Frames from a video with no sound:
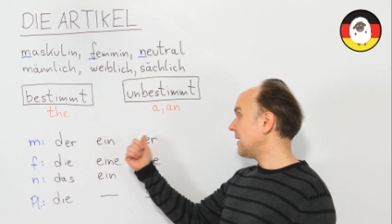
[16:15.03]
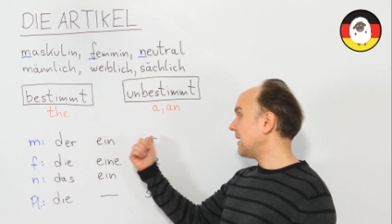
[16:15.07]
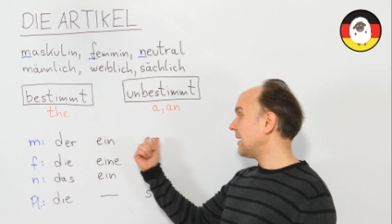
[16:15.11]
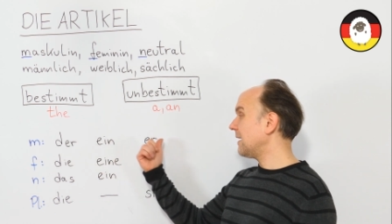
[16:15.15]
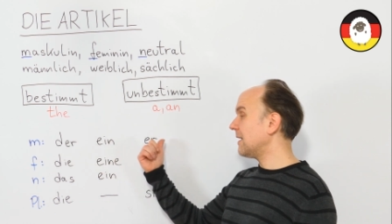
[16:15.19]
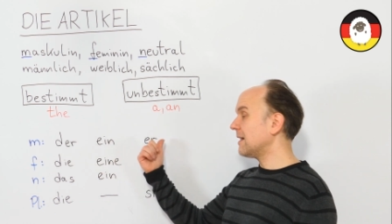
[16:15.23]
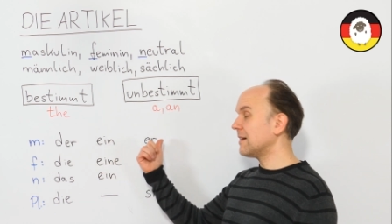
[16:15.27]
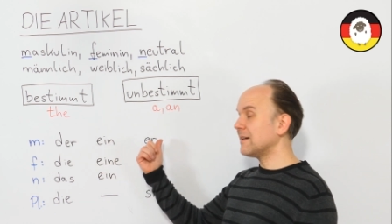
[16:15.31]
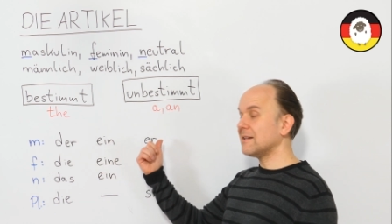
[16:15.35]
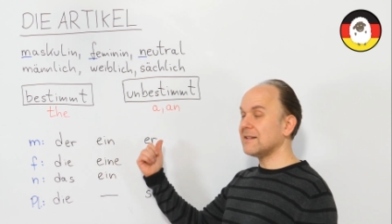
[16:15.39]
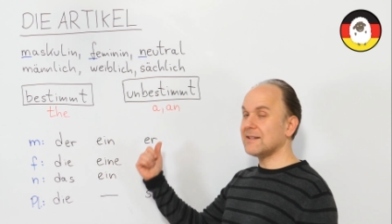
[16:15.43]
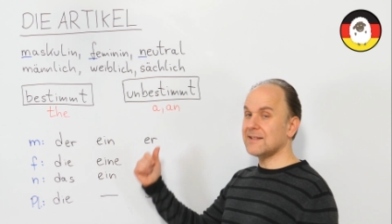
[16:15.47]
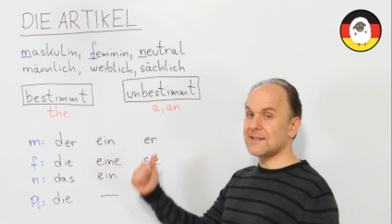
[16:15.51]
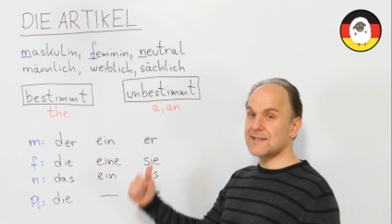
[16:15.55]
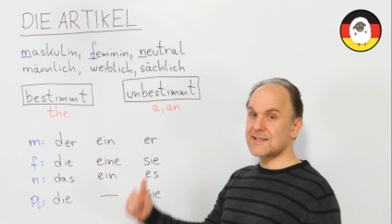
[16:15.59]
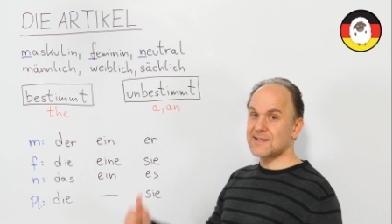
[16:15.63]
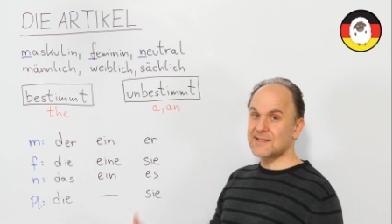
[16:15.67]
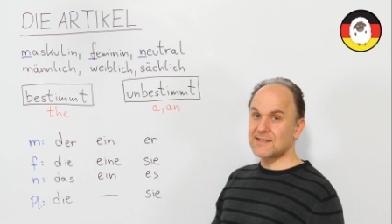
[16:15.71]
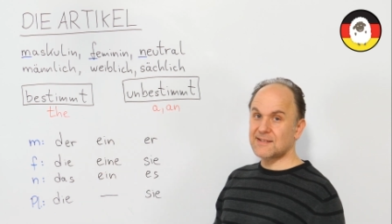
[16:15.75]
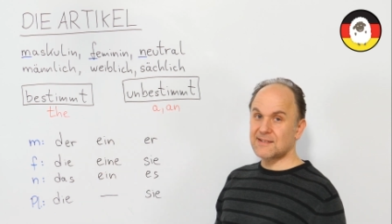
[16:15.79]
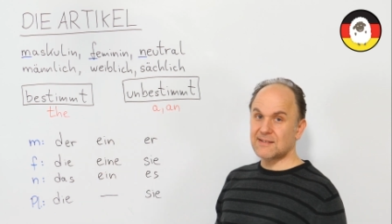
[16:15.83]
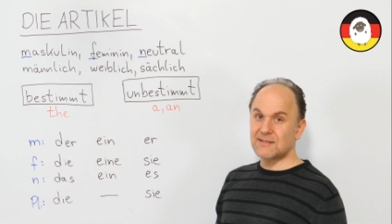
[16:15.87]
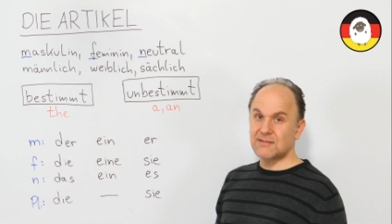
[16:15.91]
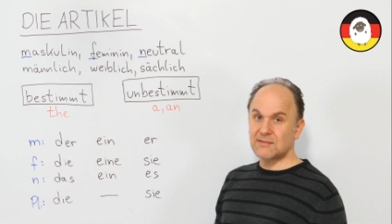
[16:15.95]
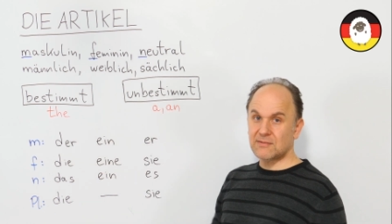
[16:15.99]

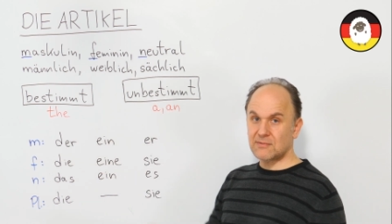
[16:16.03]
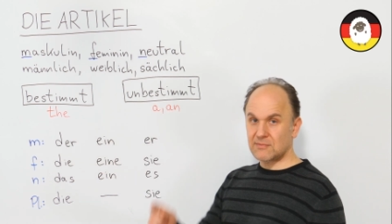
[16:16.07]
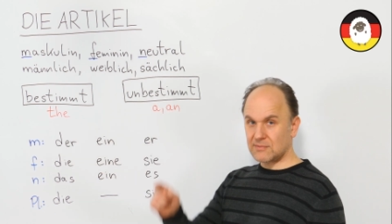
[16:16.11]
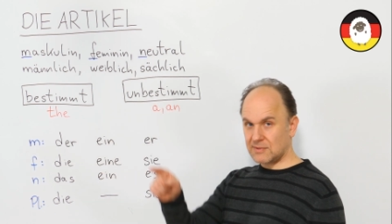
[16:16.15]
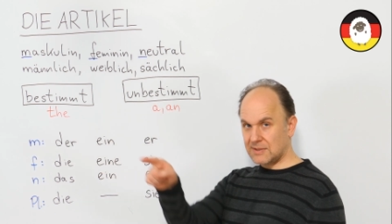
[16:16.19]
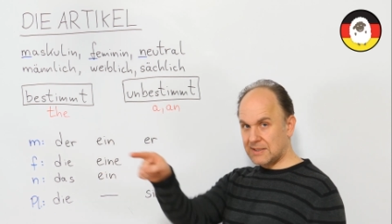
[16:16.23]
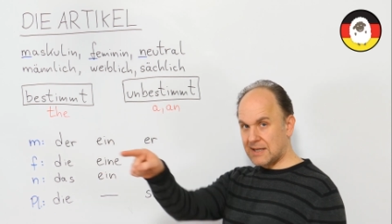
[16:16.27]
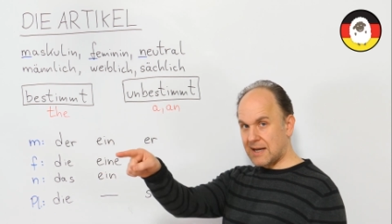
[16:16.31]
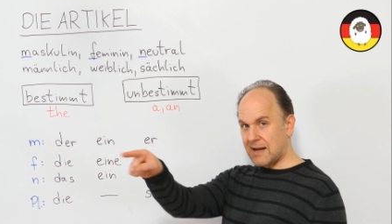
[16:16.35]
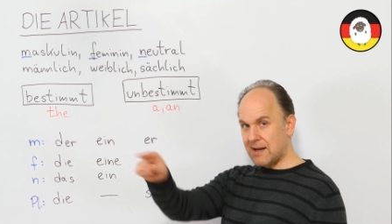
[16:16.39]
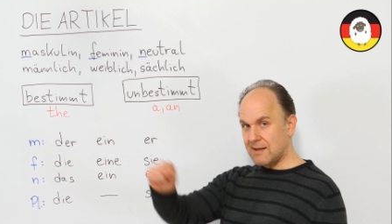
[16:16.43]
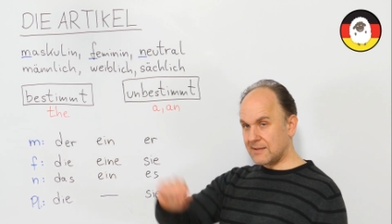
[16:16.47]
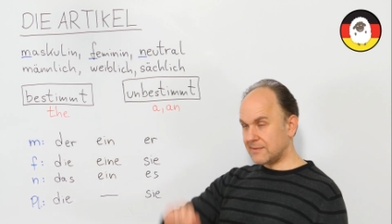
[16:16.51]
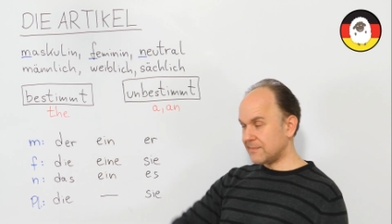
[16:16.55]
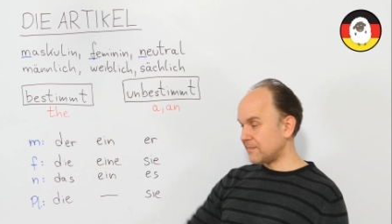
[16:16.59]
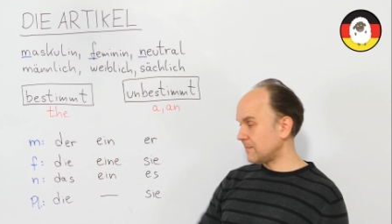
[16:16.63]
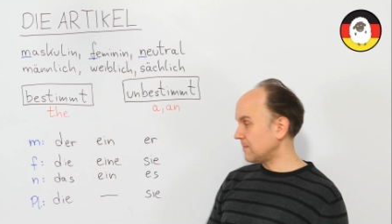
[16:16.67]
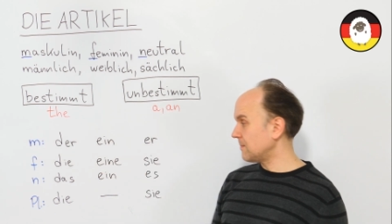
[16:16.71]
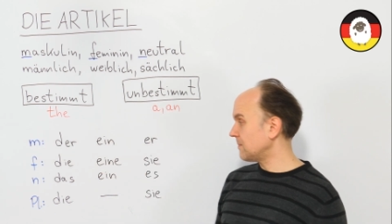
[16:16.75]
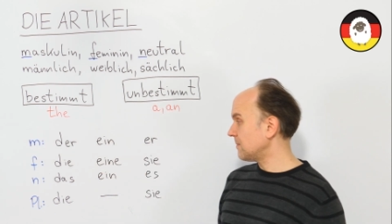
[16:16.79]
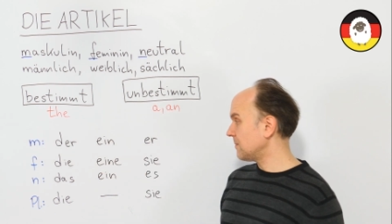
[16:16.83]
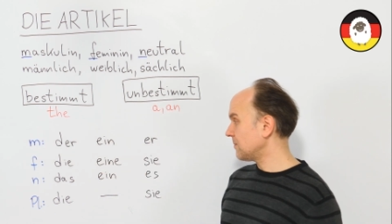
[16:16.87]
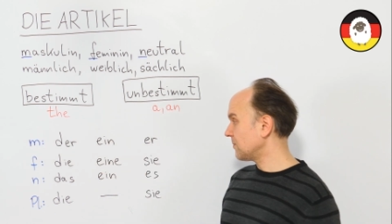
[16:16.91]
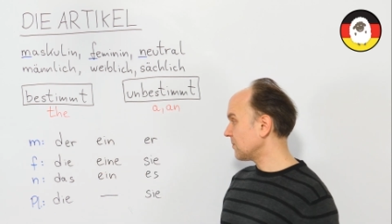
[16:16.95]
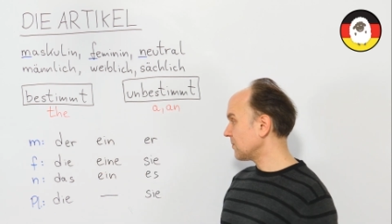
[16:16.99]
Ist da.